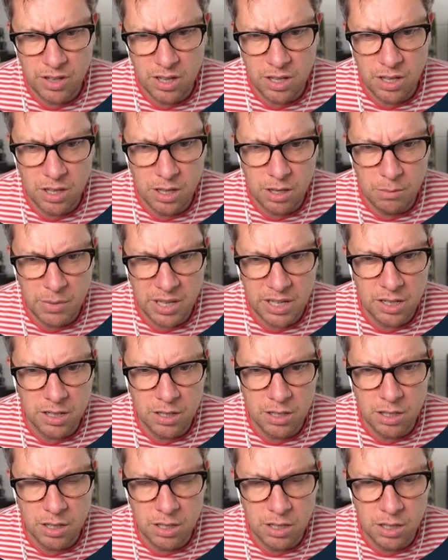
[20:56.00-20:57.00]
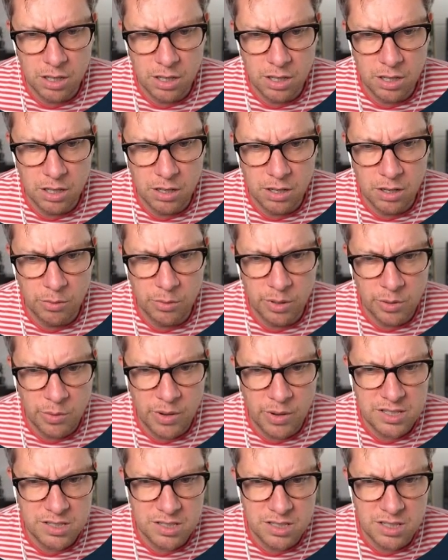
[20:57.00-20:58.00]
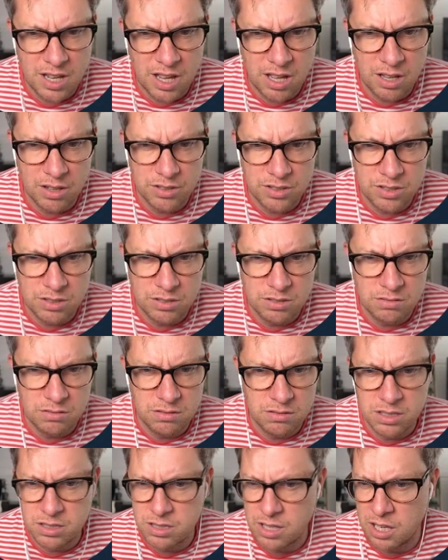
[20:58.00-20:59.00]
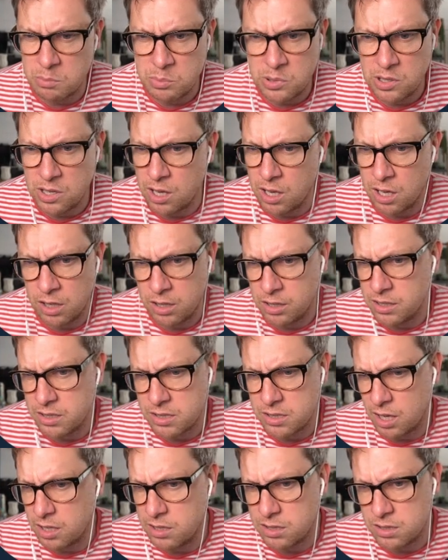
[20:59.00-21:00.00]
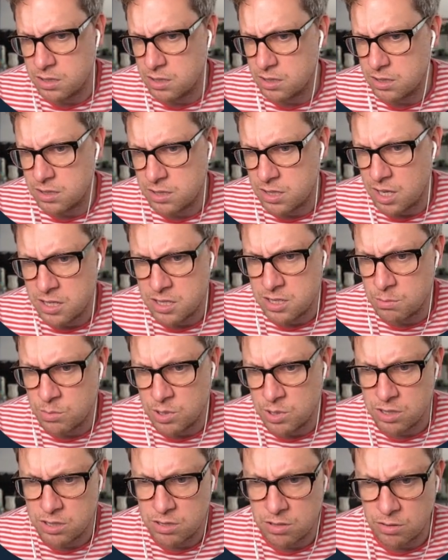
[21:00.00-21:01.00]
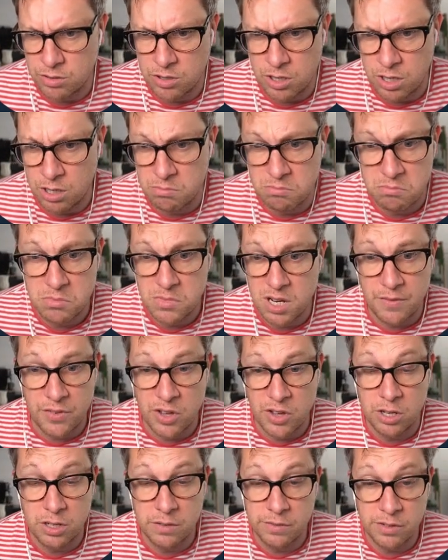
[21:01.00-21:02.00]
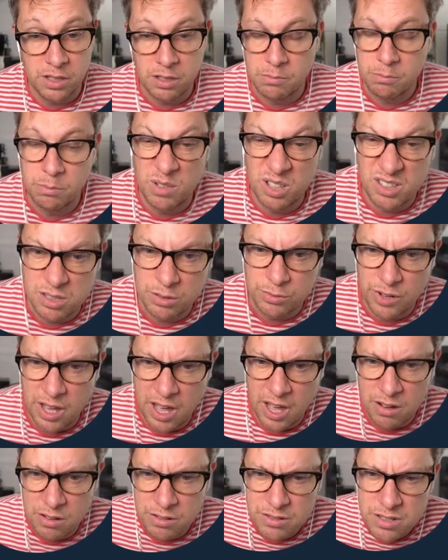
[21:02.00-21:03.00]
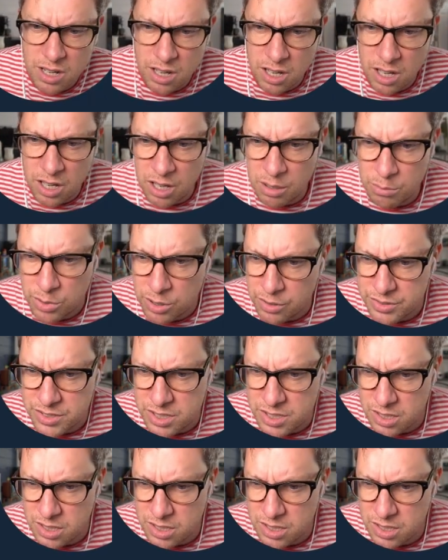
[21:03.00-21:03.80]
making a request out to this API. In this case, it's sentiment.com. Never heard of it until now. Obviously, that's